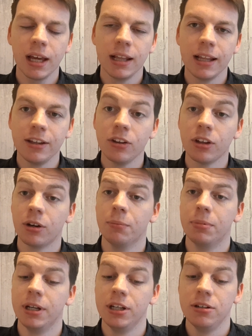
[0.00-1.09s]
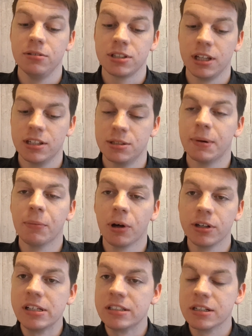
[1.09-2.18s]
And then the other company, New Skin, there's a bit
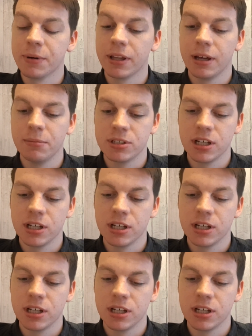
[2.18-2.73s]
more detail about them.